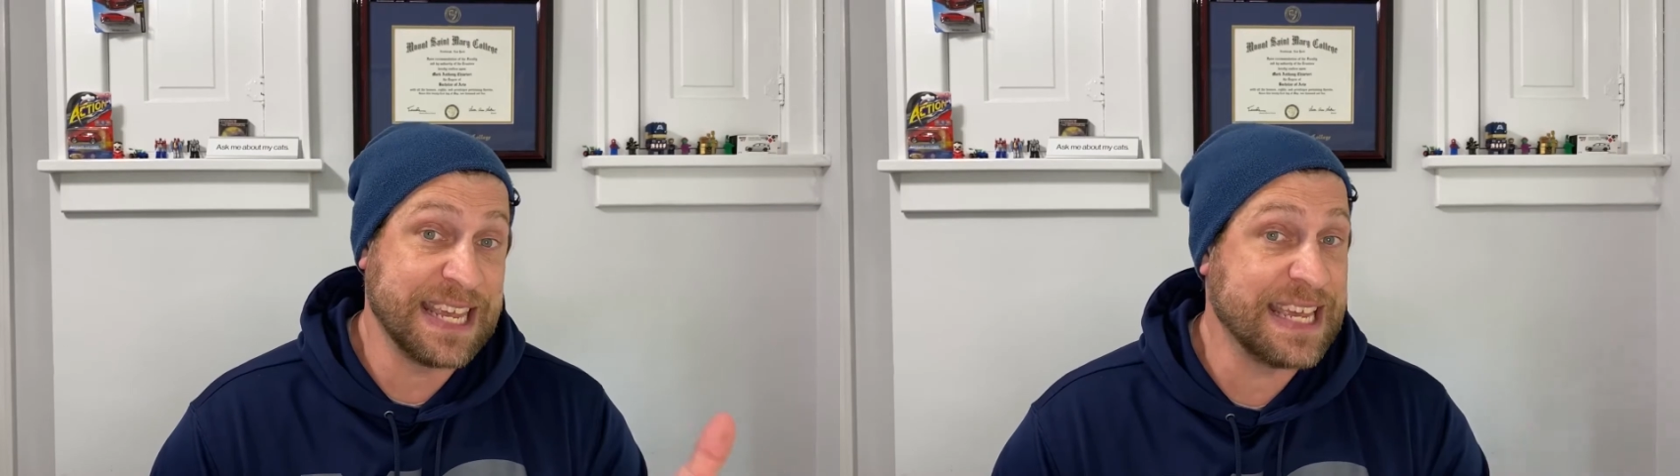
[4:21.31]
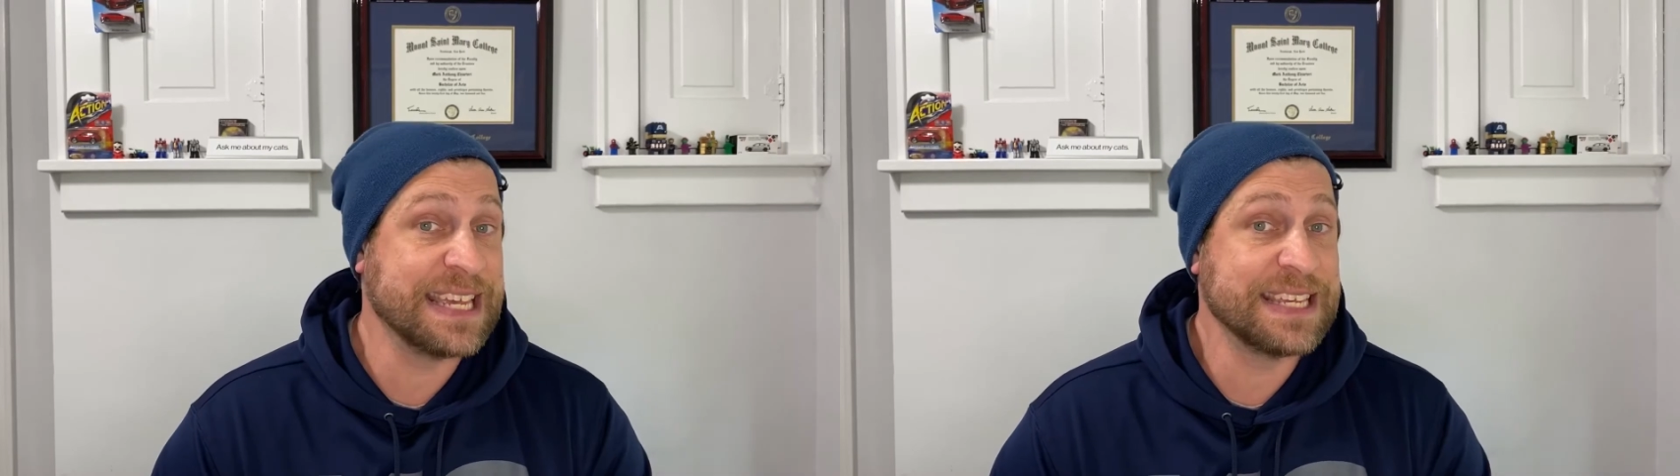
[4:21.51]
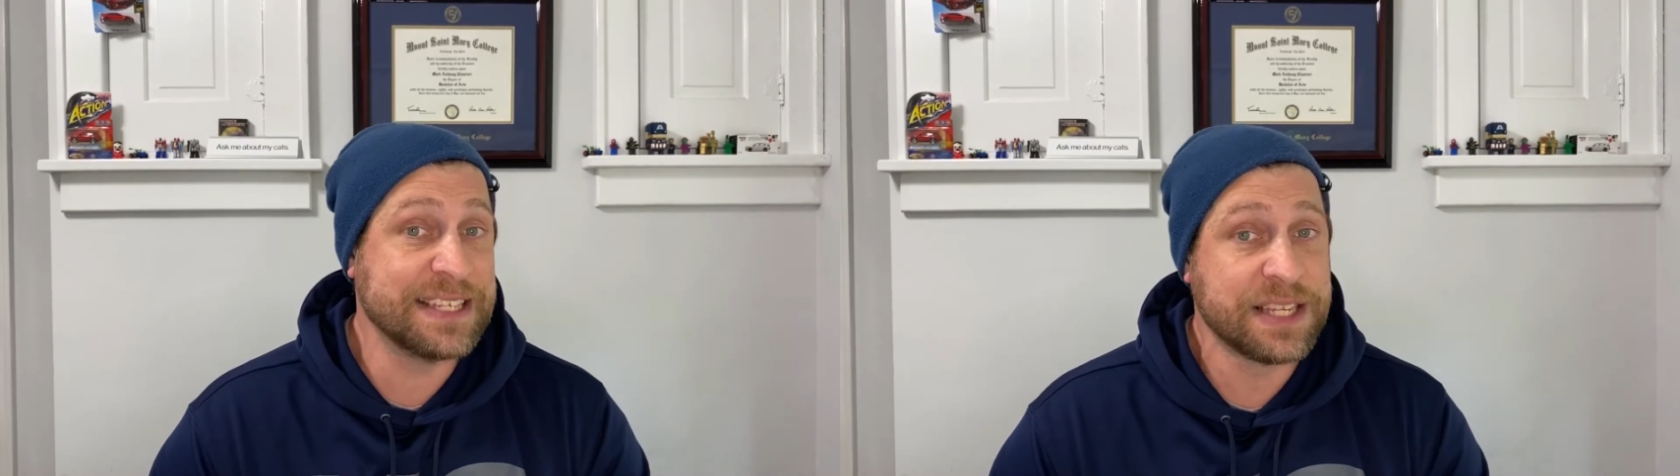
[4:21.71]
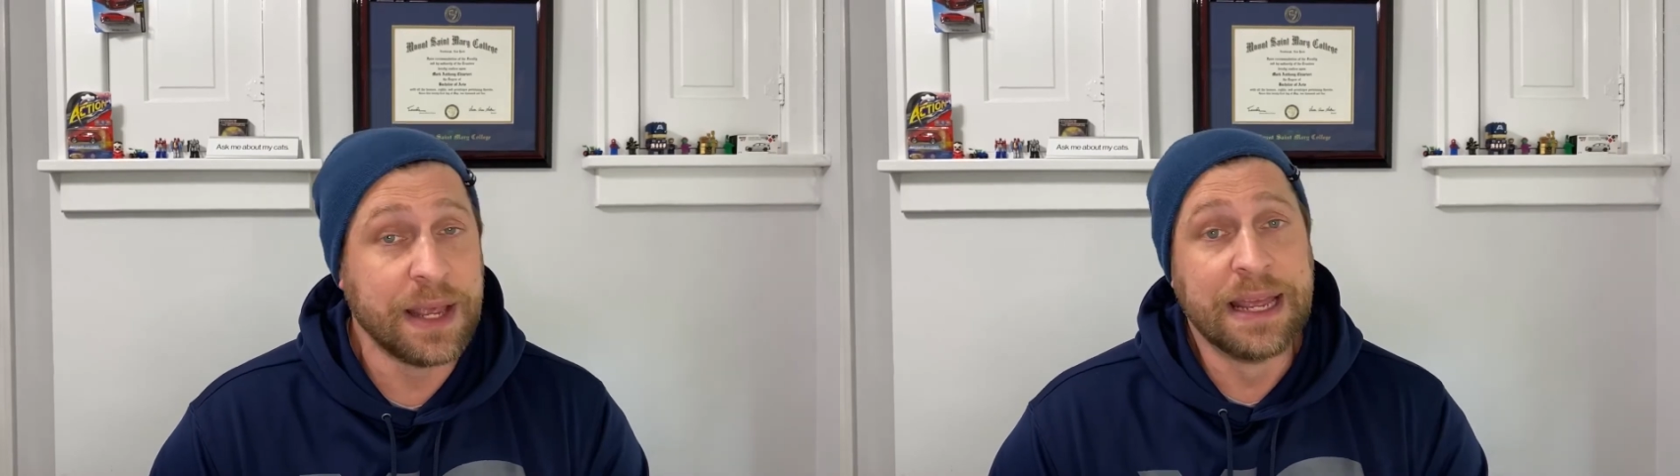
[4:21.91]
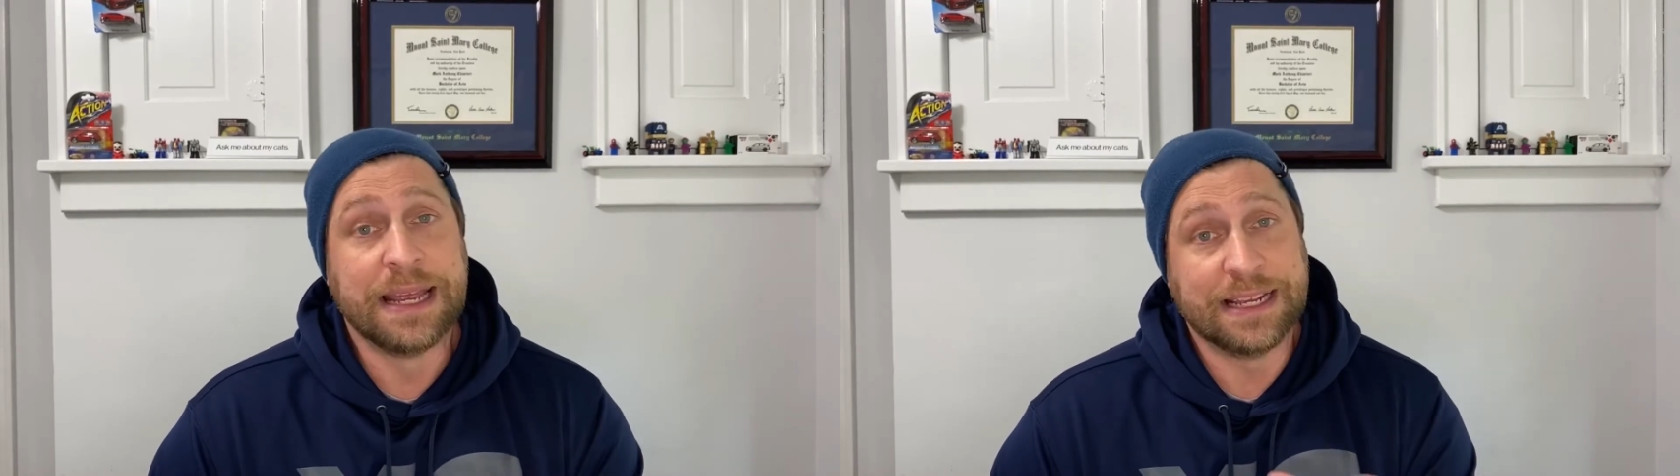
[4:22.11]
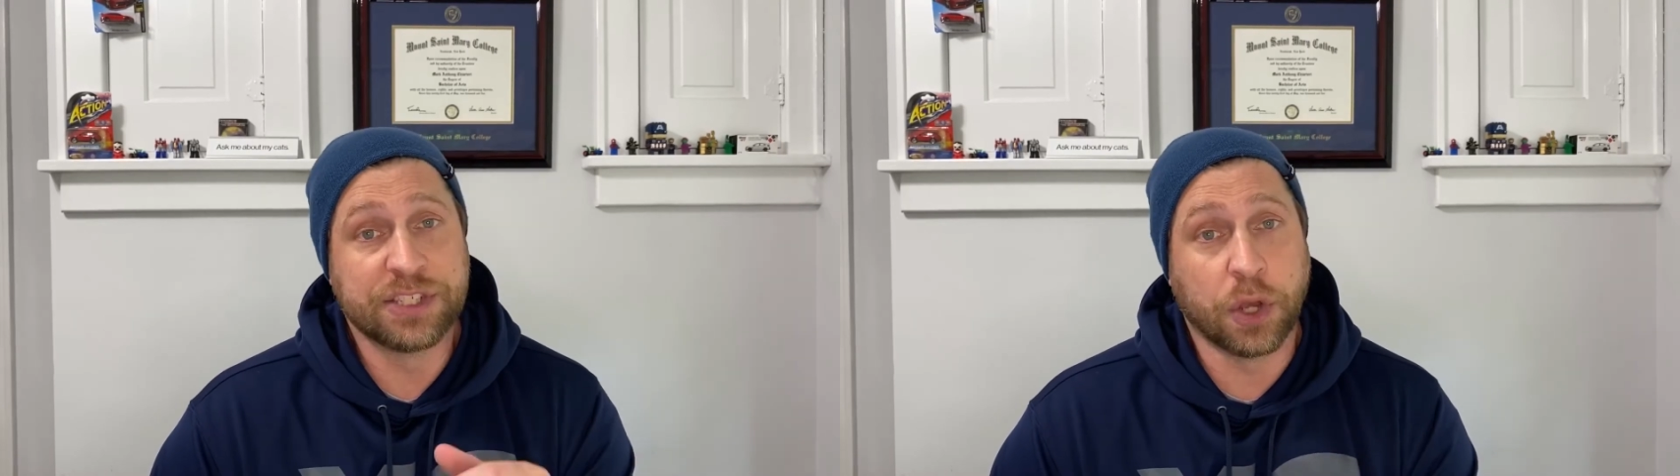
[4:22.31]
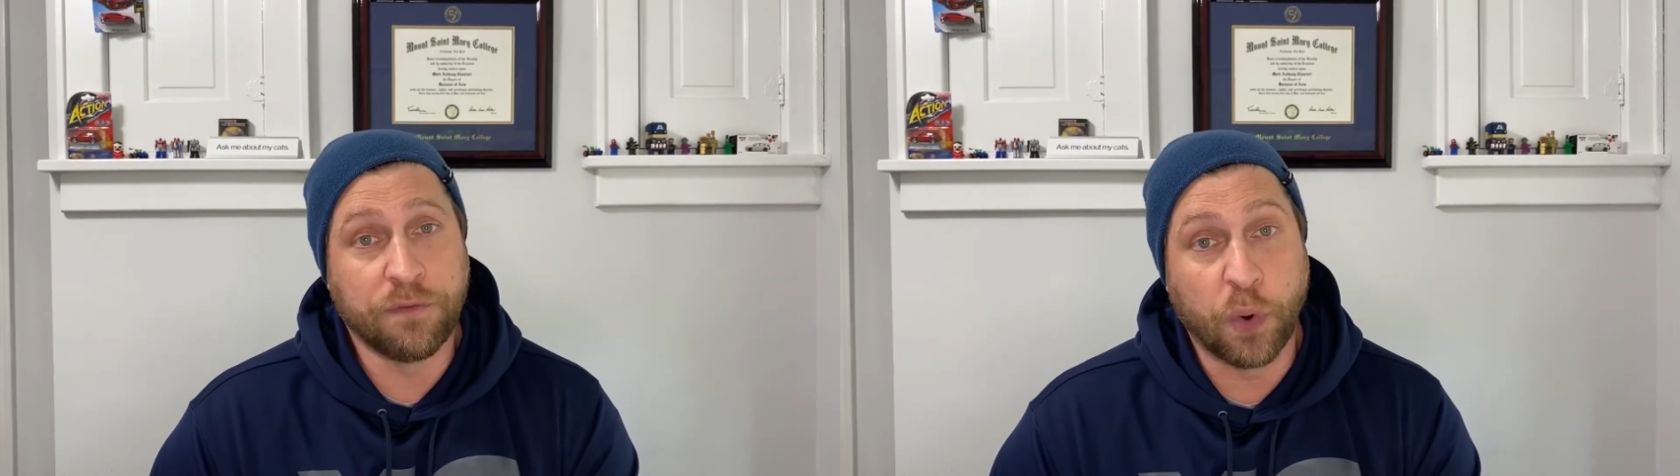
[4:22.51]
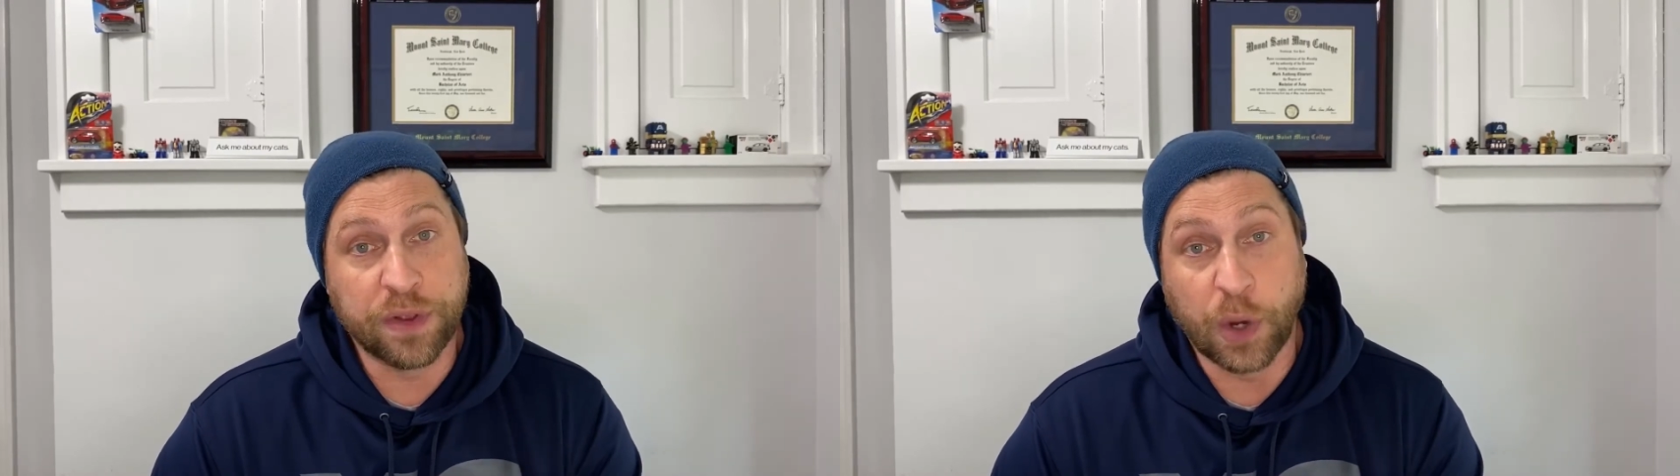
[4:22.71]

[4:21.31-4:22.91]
is and so forth,